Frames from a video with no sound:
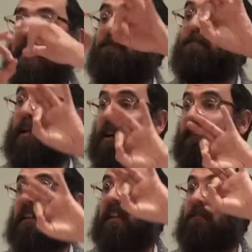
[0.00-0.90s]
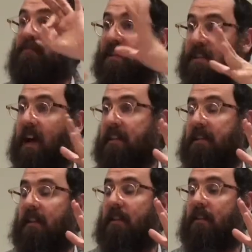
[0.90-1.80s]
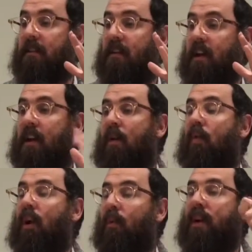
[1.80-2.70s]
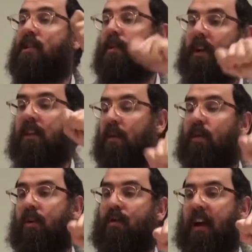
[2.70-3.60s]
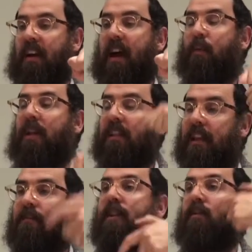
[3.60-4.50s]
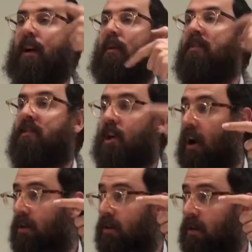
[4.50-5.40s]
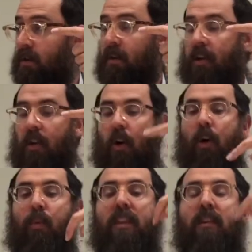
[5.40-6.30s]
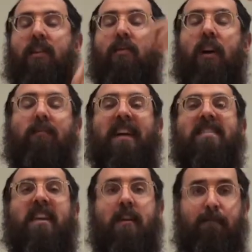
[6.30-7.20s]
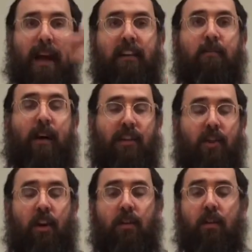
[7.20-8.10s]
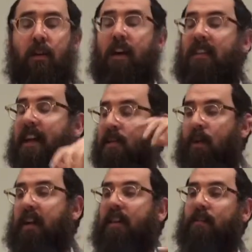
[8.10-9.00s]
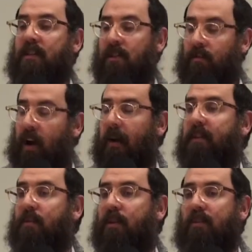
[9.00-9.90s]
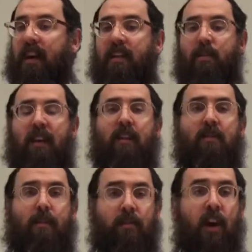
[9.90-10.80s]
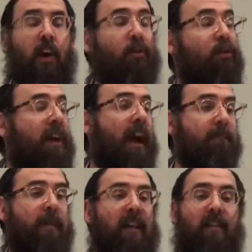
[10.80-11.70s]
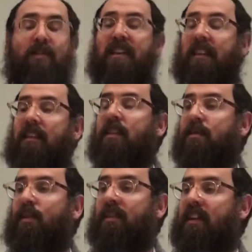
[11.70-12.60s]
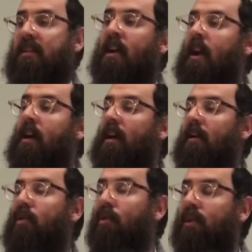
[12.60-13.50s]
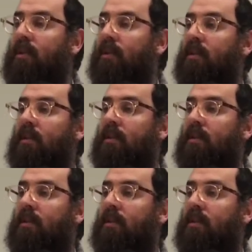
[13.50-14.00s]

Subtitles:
in perfectly and precisely. What are we doing in the world right now? We live in a realm of tohu, or we live in a realm that is impacted by tohu. That's why there is crime in the world. That is why there is both good and bad. There is nothing in this world that is good